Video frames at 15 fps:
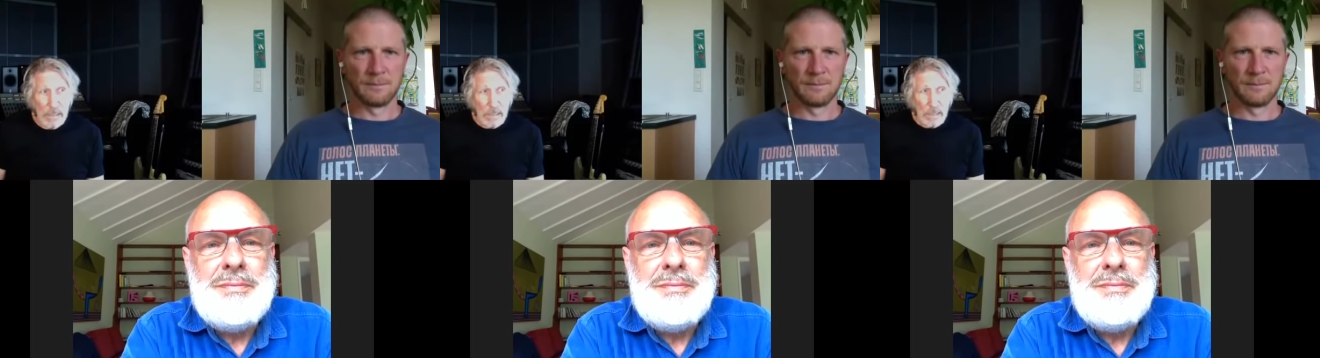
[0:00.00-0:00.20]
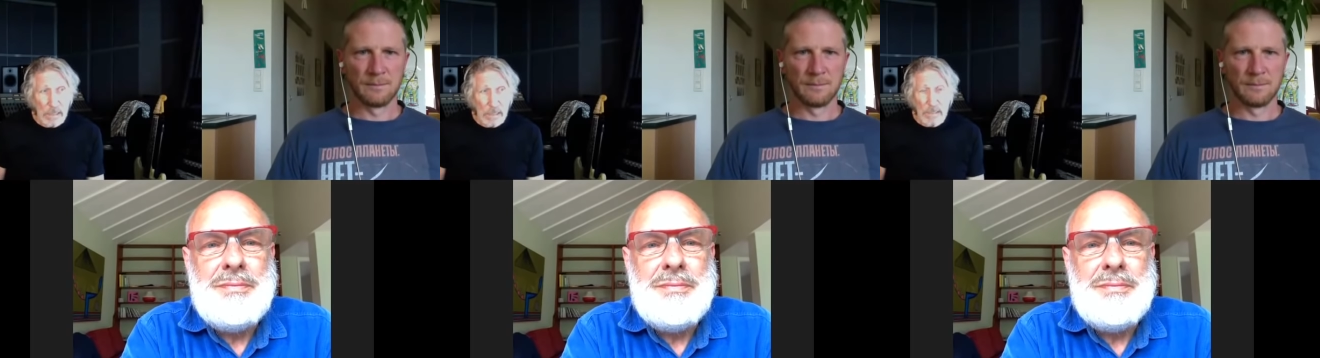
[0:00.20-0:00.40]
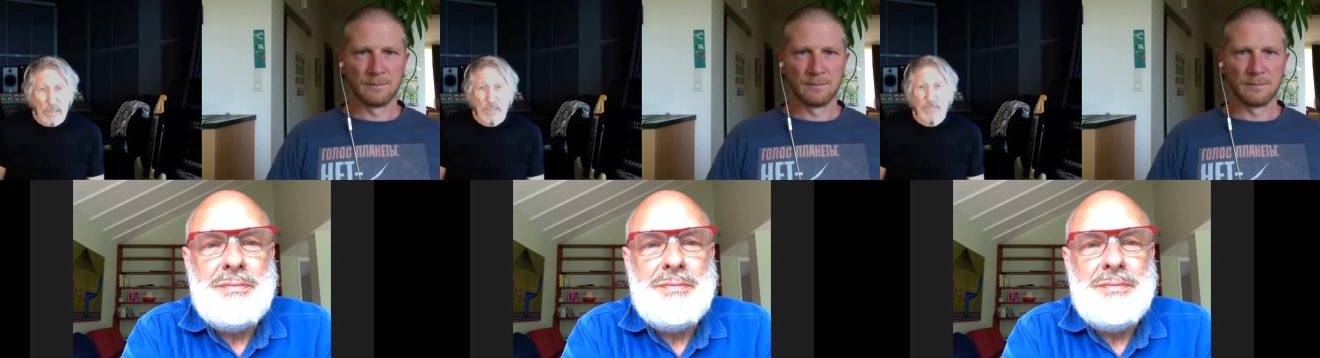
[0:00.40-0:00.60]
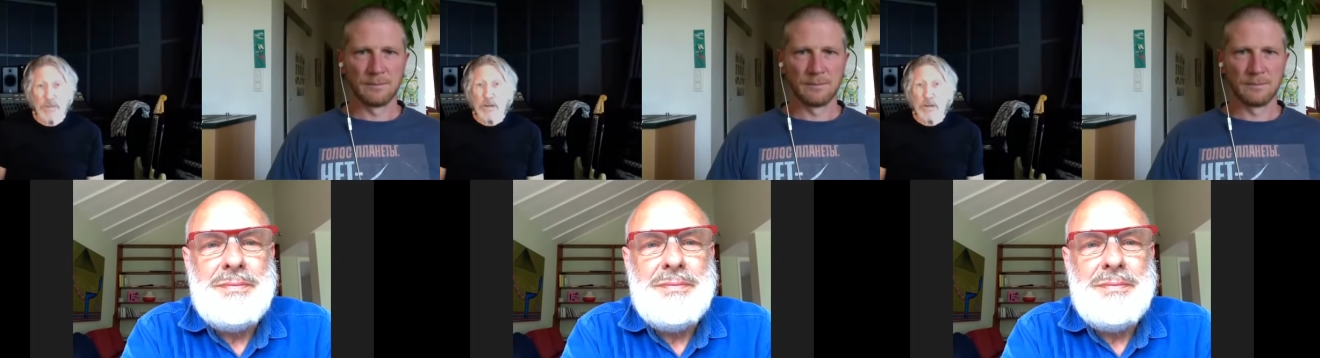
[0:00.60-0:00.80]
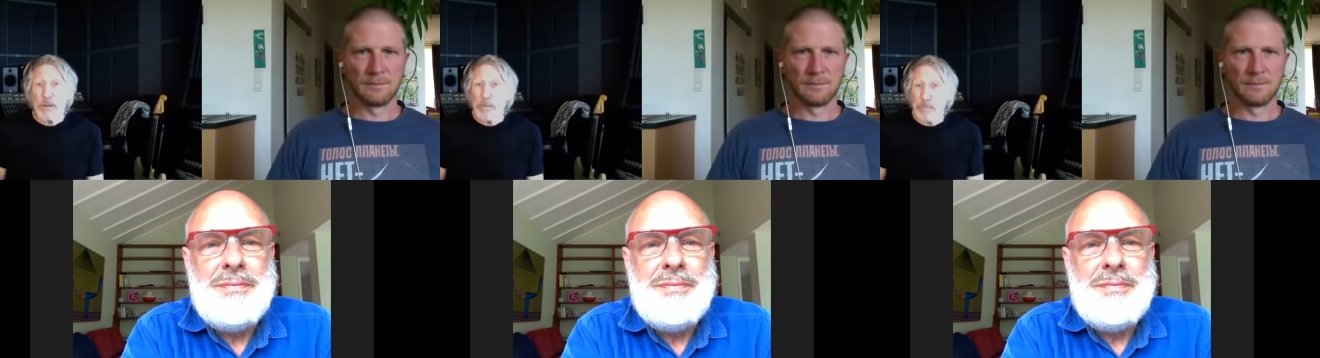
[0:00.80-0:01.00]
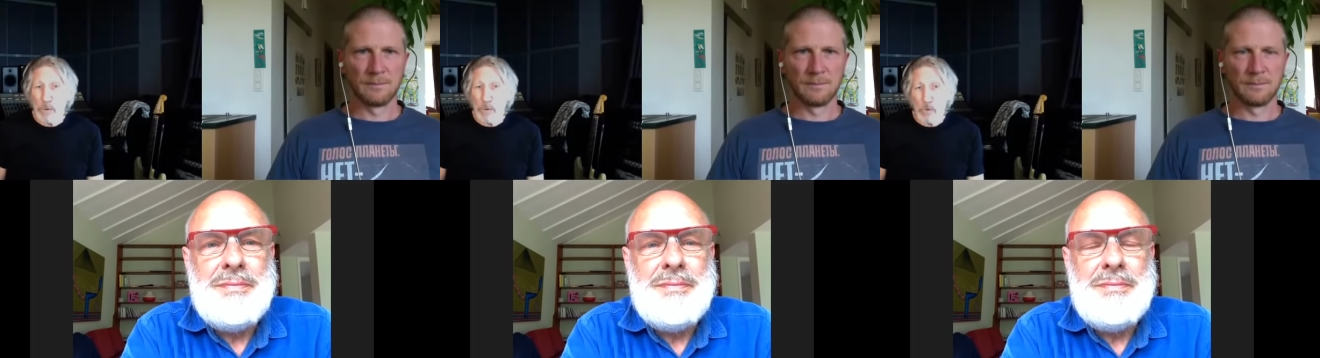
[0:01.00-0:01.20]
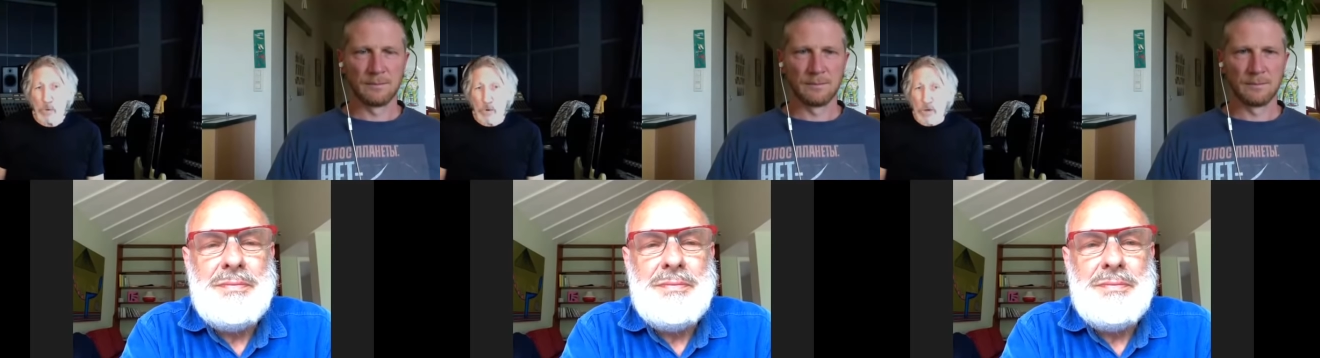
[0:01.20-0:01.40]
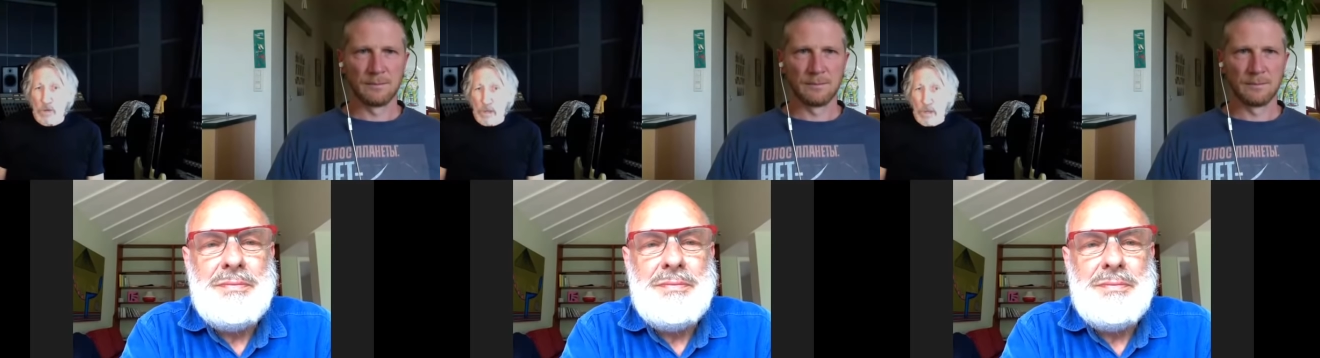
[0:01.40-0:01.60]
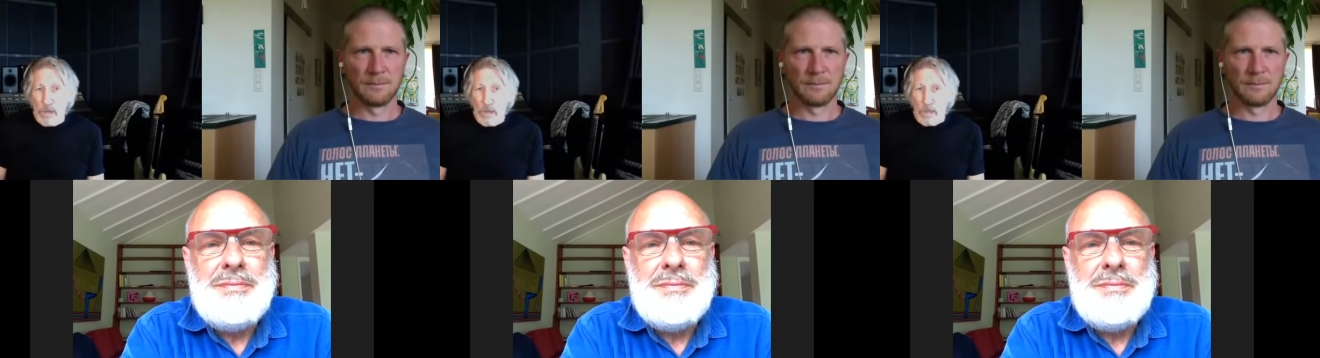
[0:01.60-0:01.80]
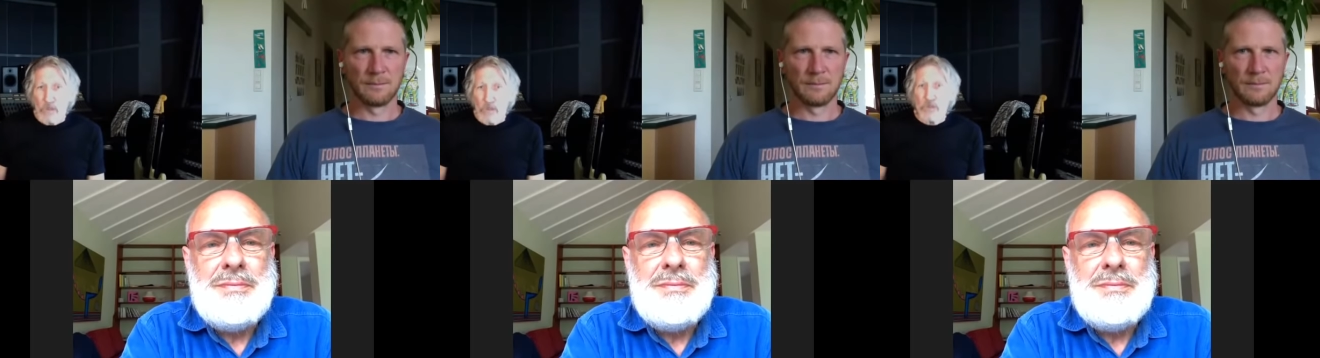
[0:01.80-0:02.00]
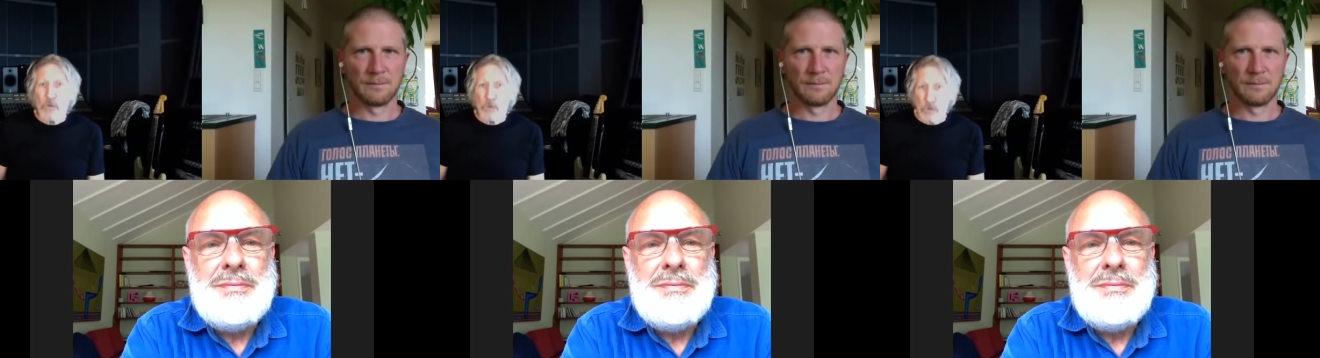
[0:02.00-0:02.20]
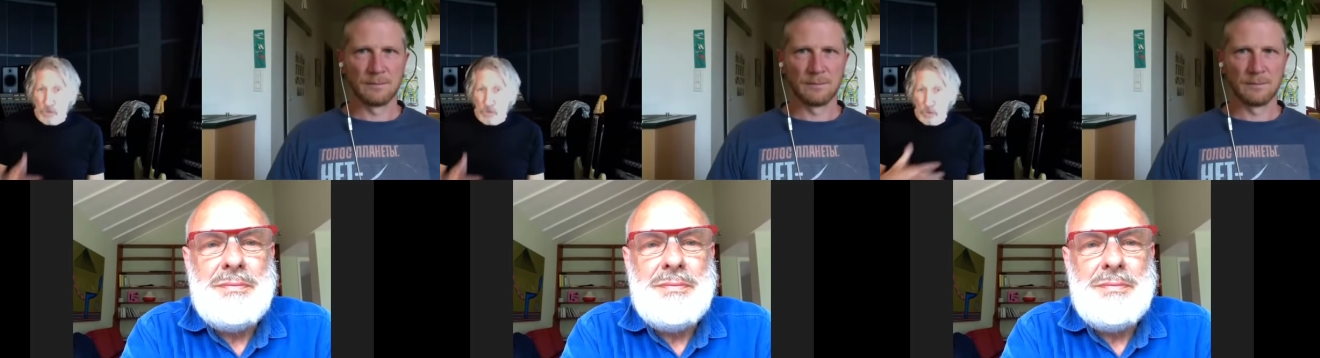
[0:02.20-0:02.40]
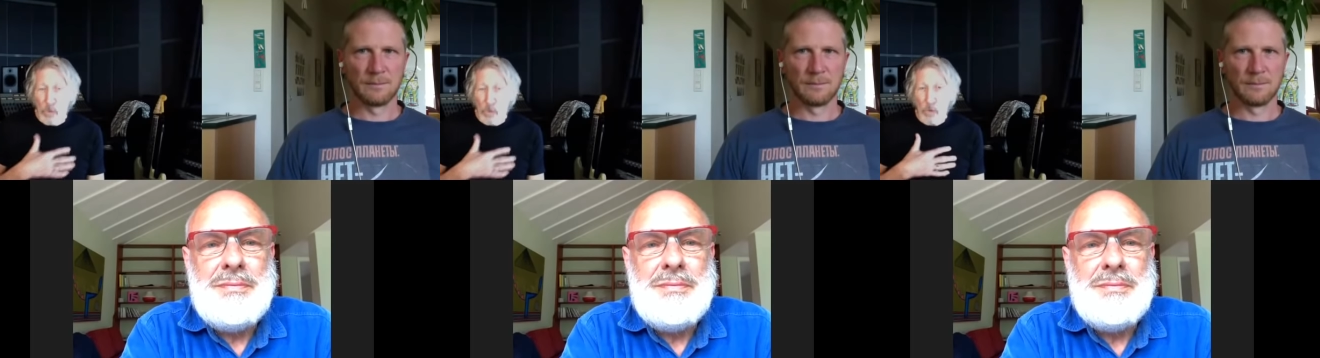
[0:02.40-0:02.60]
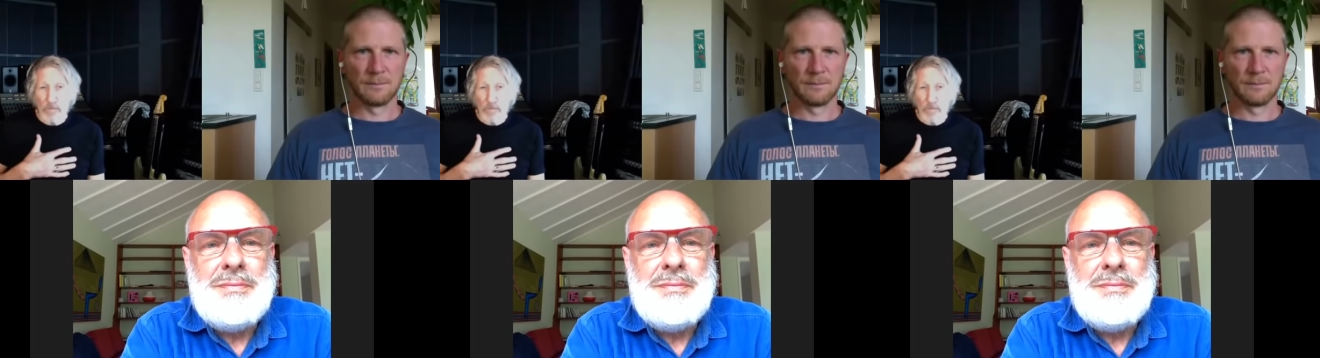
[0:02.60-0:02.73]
Speaker 1: and he's very important to, to all of